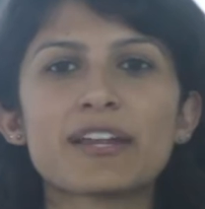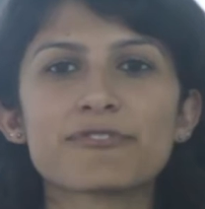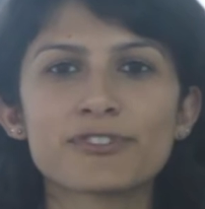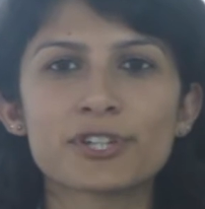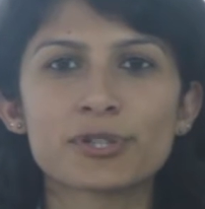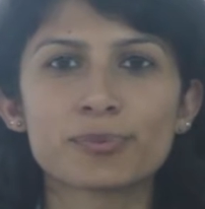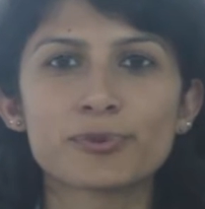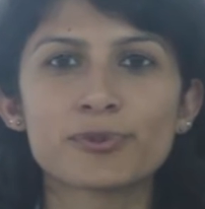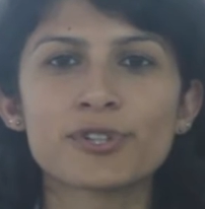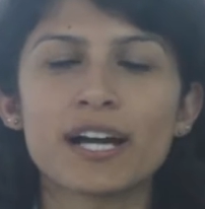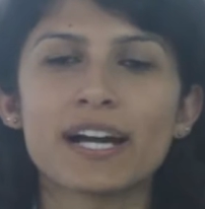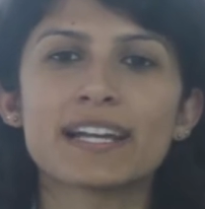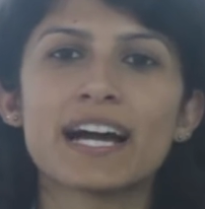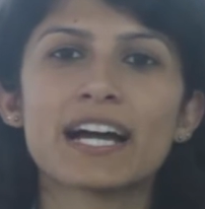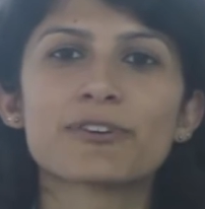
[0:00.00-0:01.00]
Manvi Kapoor
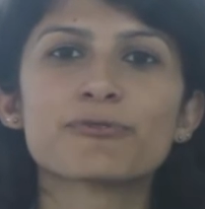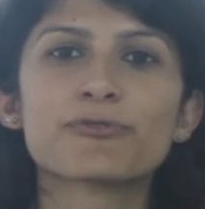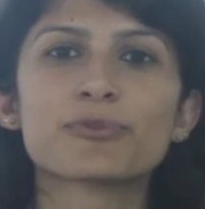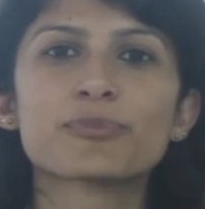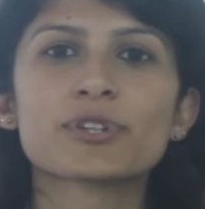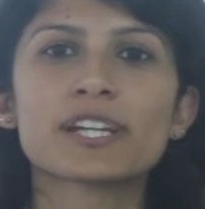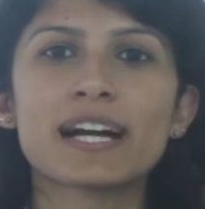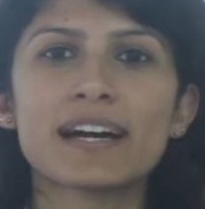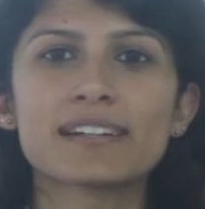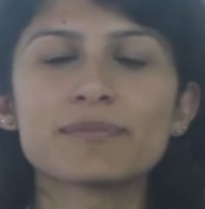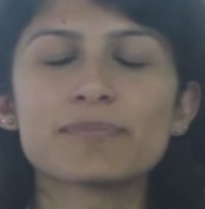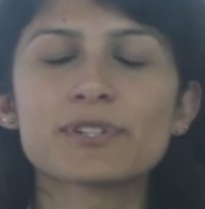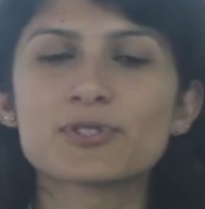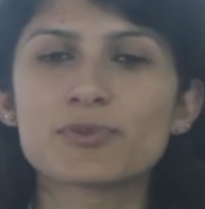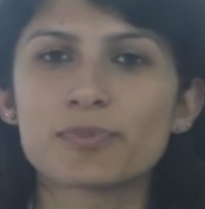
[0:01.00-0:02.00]
and I am from the
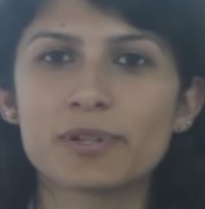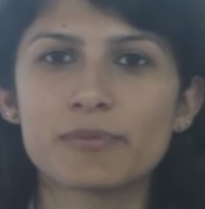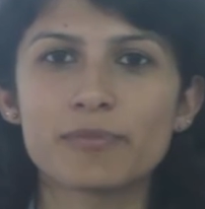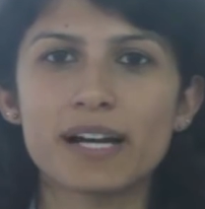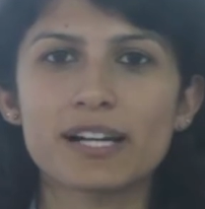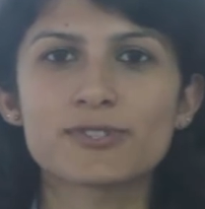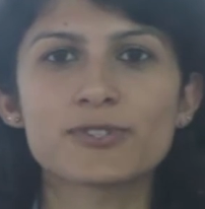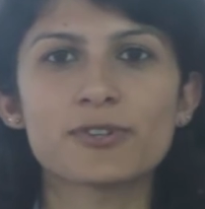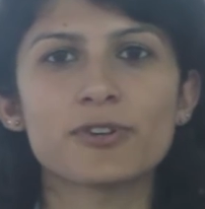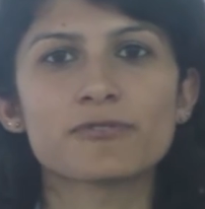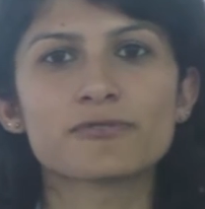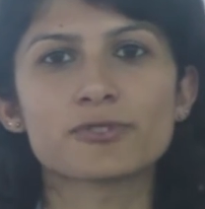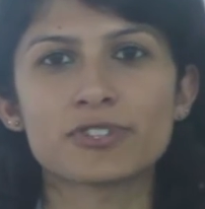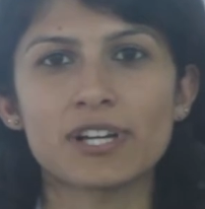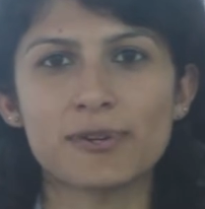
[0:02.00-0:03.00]
current PGPM batch
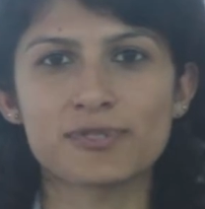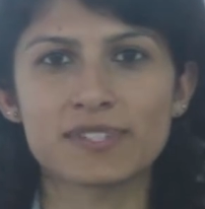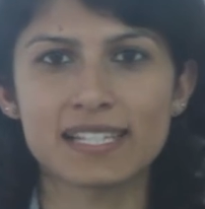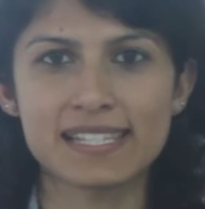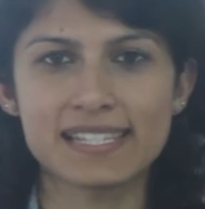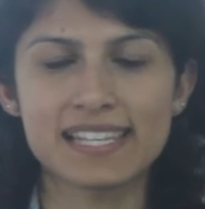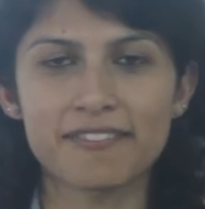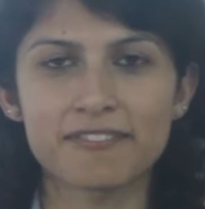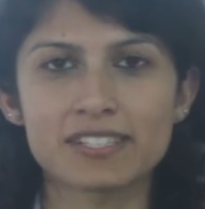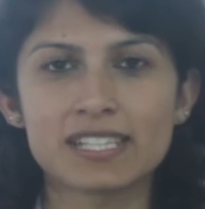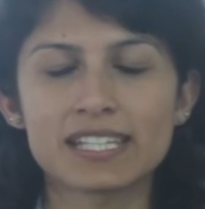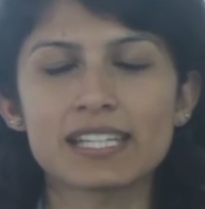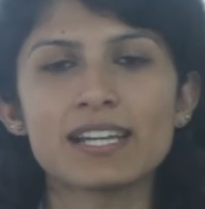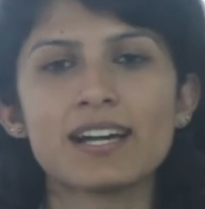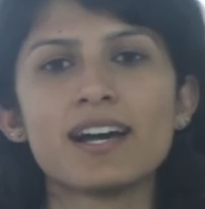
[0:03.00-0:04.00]
of
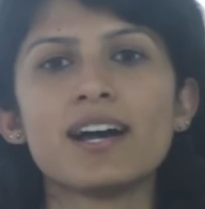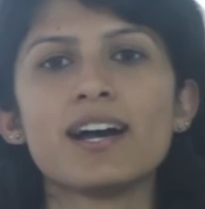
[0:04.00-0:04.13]
2017.